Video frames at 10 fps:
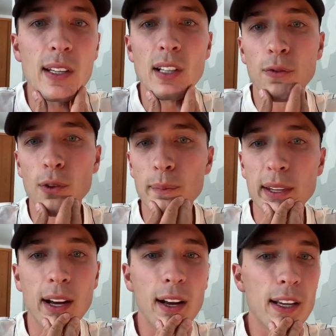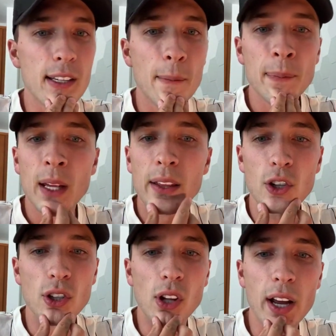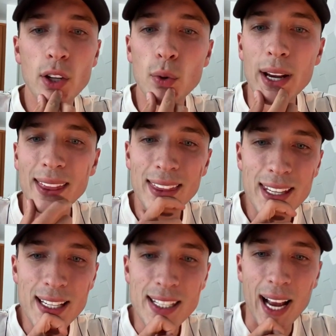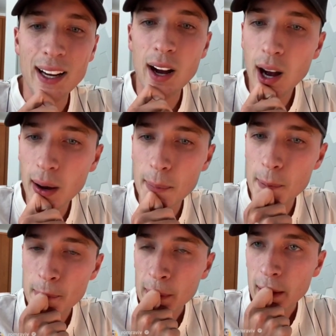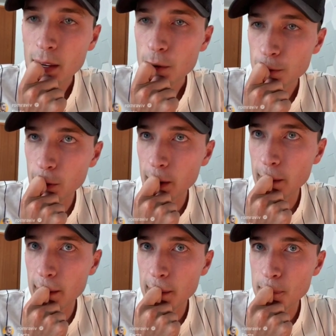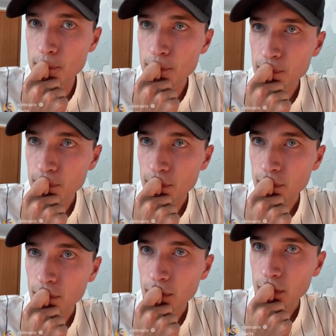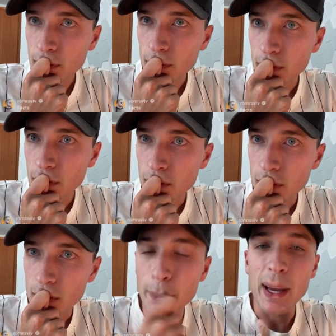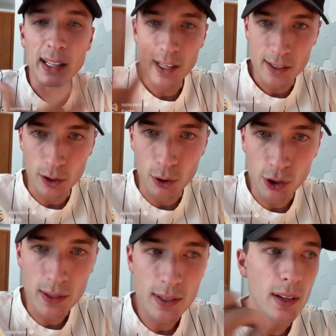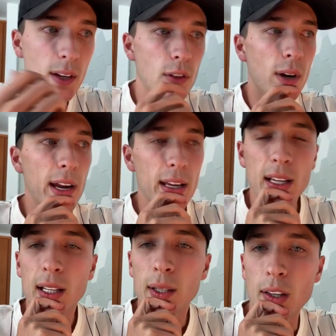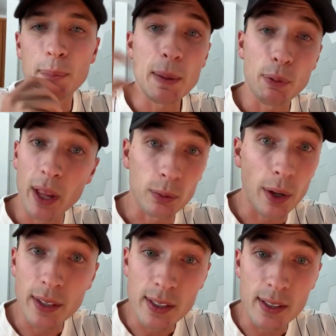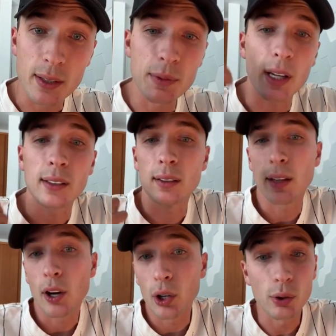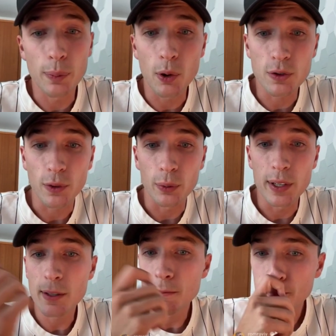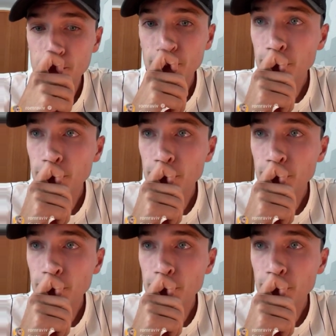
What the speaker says: It's a tough one because there's a lot of great things that come from the banking institutions, right? The people that run the systems, like, there are loopholes for a reason.